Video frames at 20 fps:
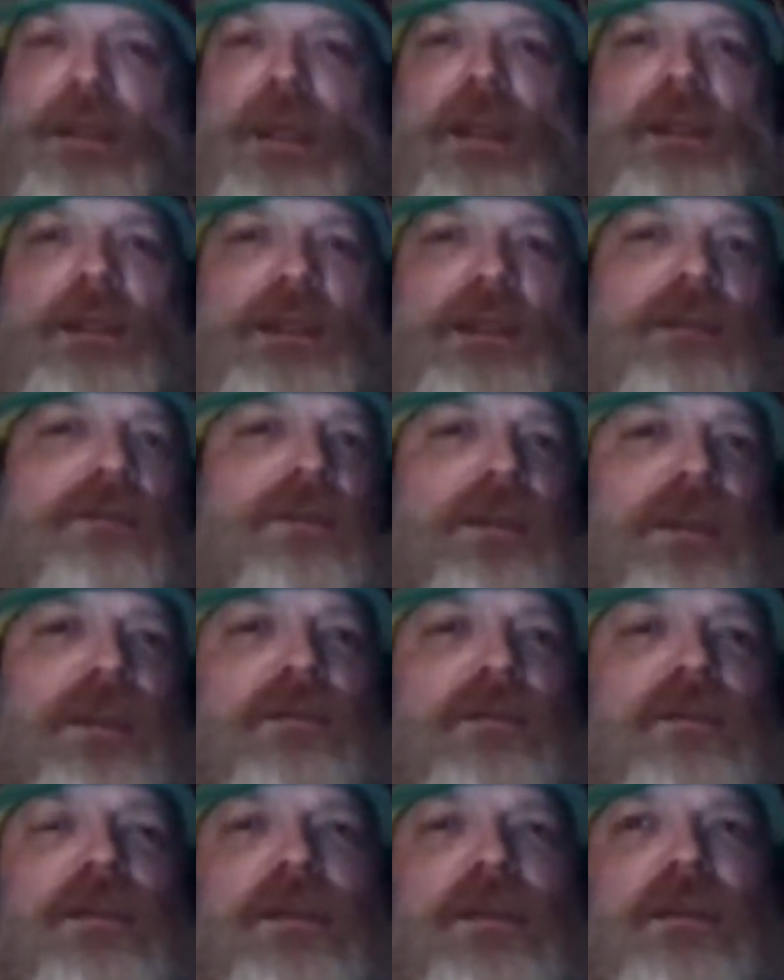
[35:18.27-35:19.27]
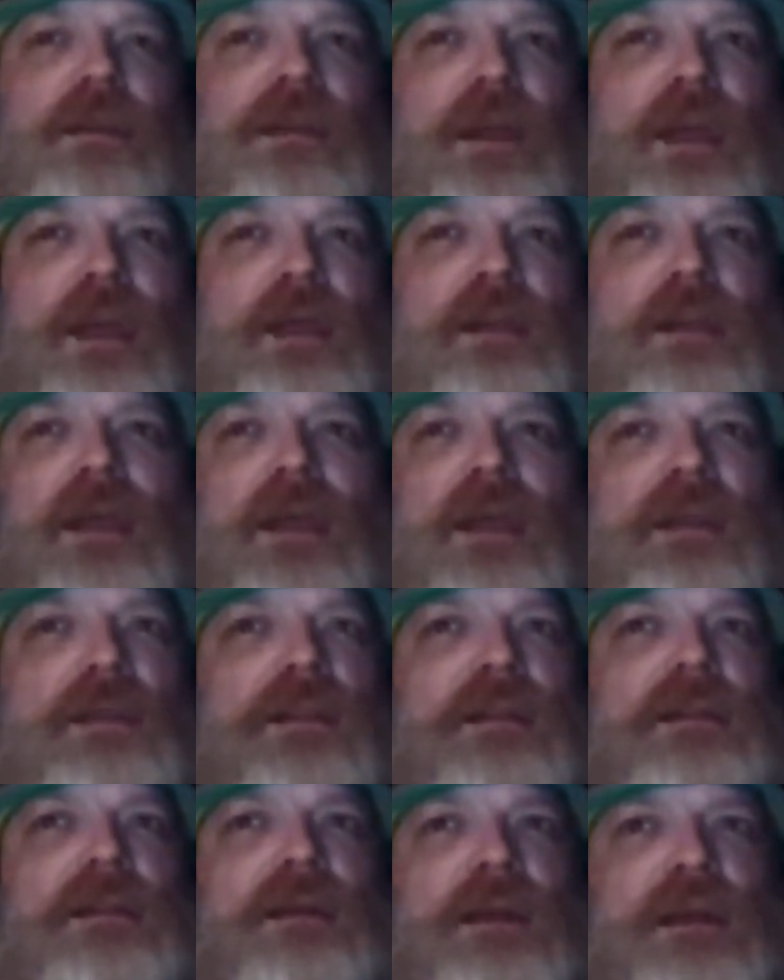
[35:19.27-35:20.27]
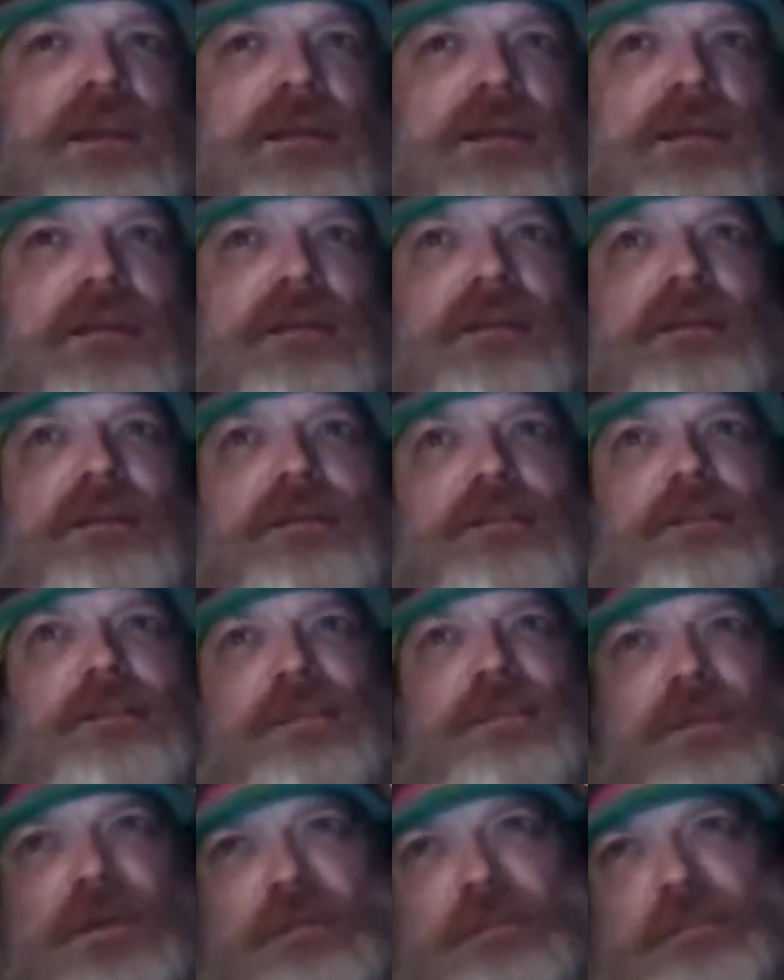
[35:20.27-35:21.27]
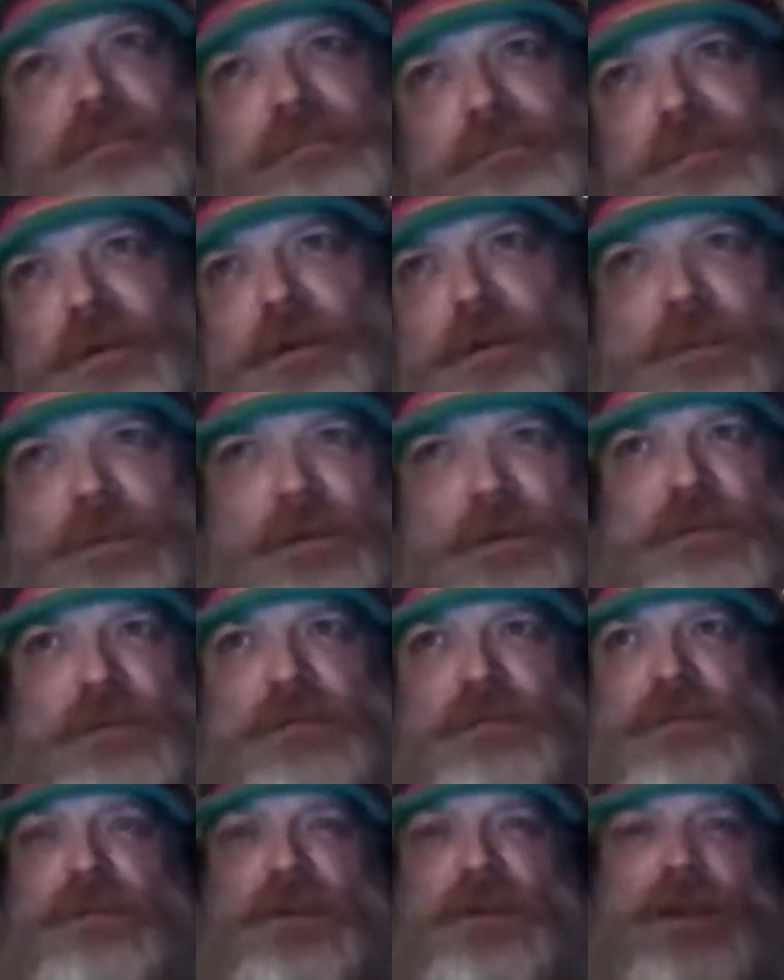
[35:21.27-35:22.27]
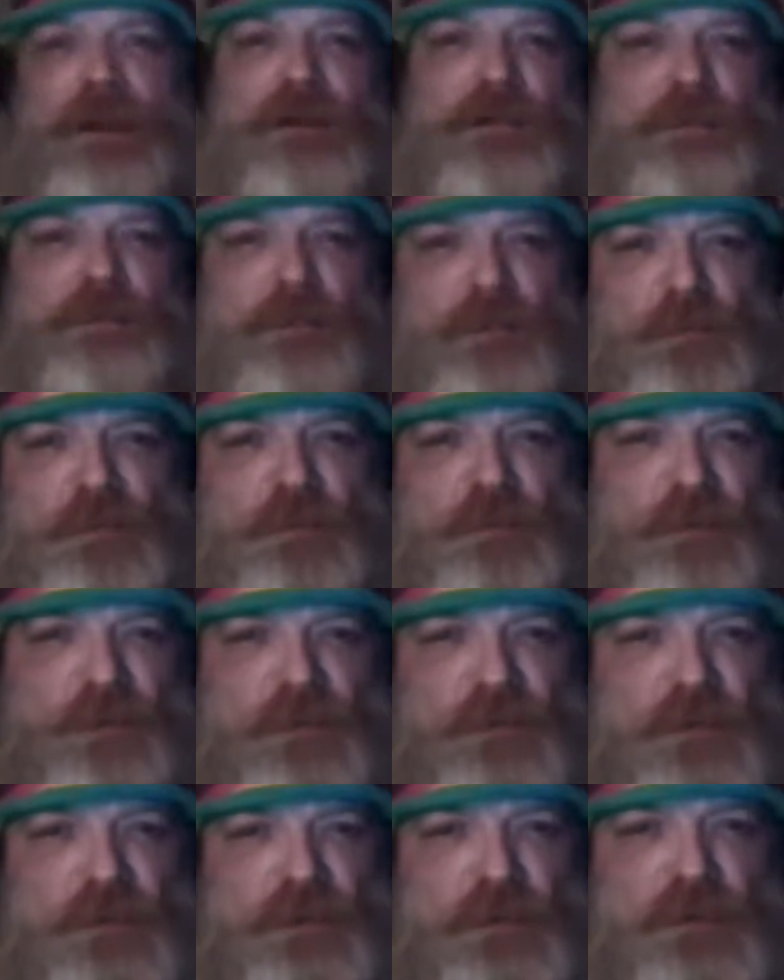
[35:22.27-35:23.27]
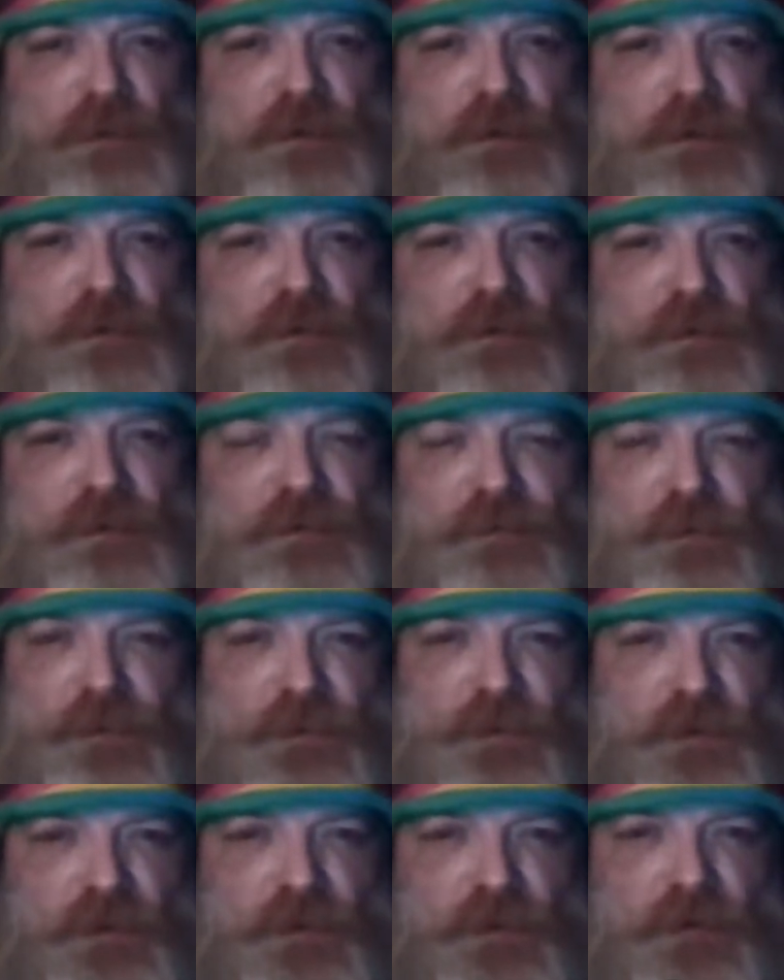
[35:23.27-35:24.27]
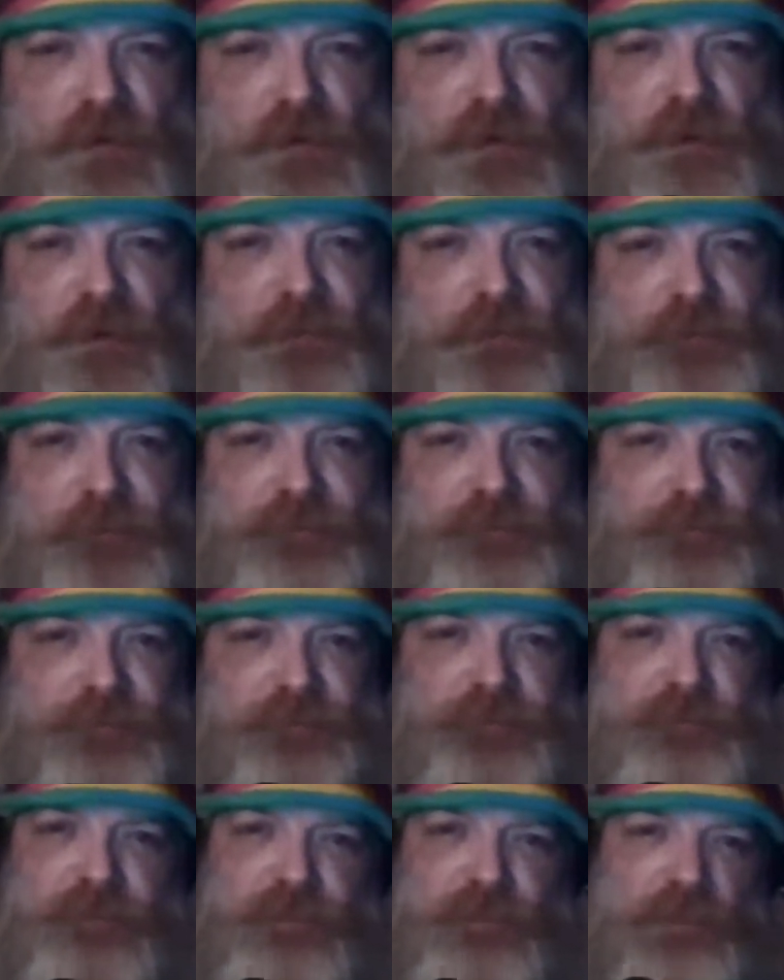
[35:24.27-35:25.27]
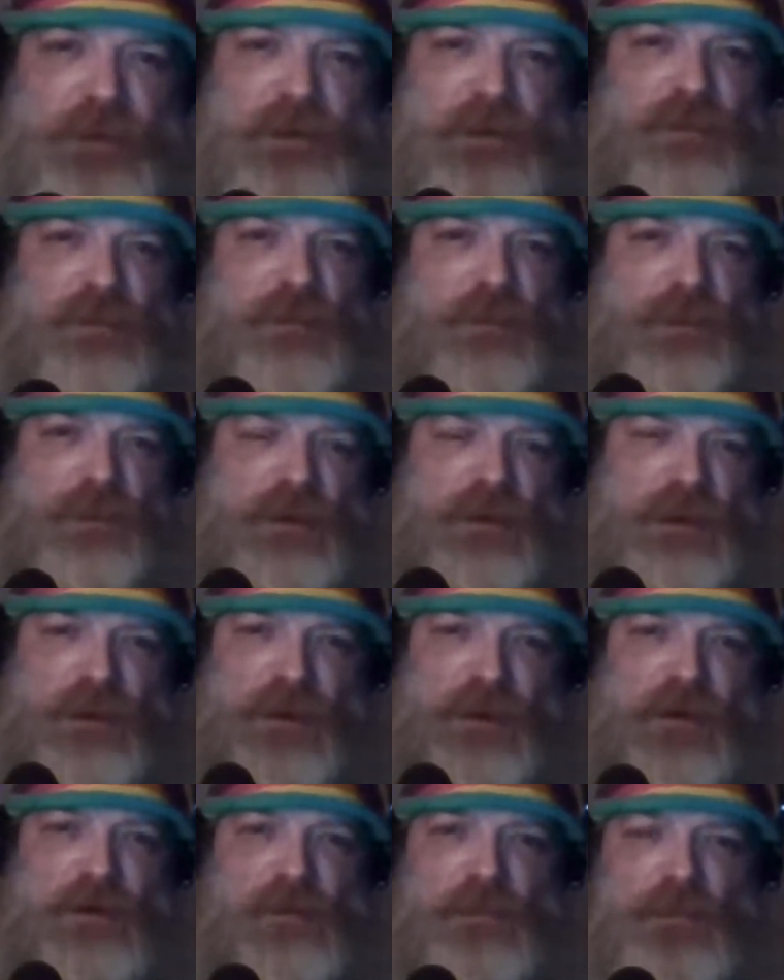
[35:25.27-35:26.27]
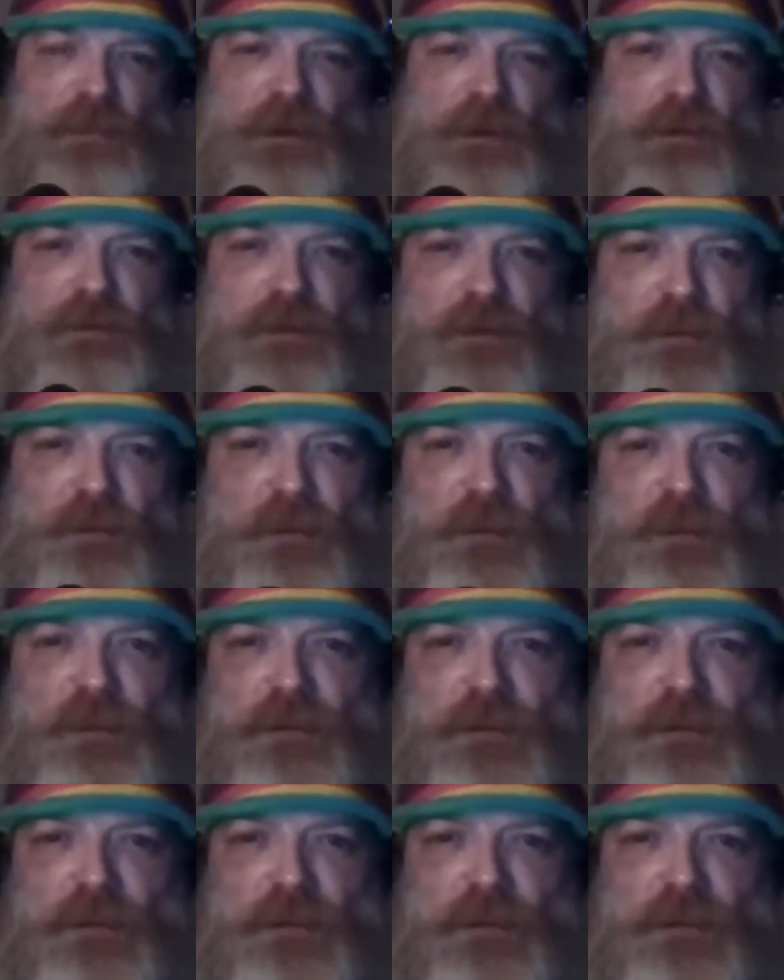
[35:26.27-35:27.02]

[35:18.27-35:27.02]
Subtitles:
and even at the primitive kind of physics level we are at, whatever you want.